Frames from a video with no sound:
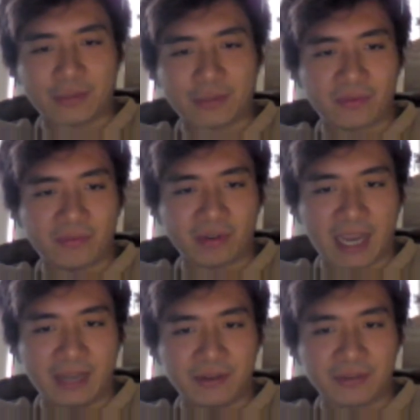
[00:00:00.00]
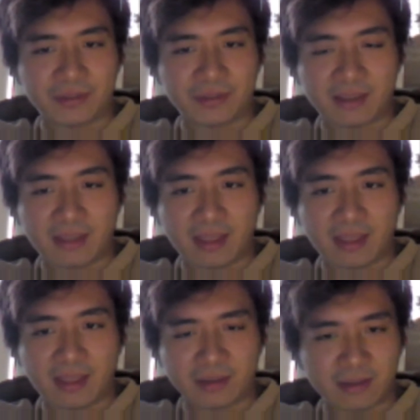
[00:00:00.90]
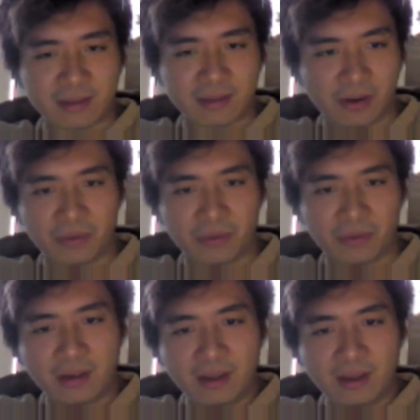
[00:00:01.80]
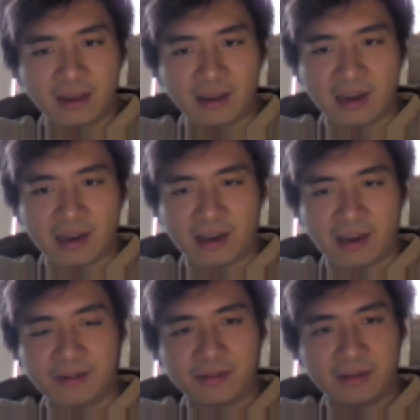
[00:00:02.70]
with volcanoes and things. So I